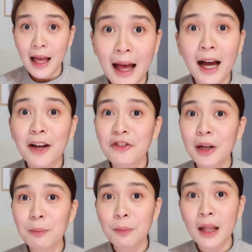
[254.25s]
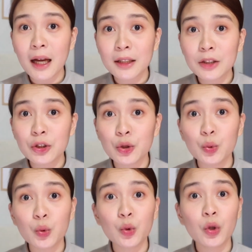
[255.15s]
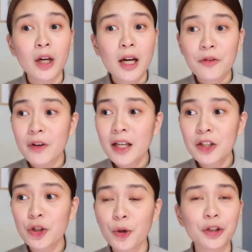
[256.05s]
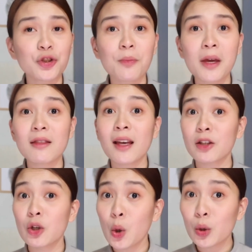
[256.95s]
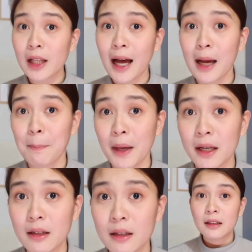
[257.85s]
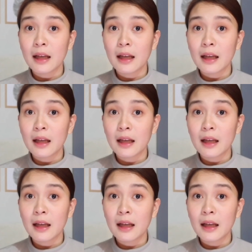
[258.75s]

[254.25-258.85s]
Have a plan to reach or to make that goal happen.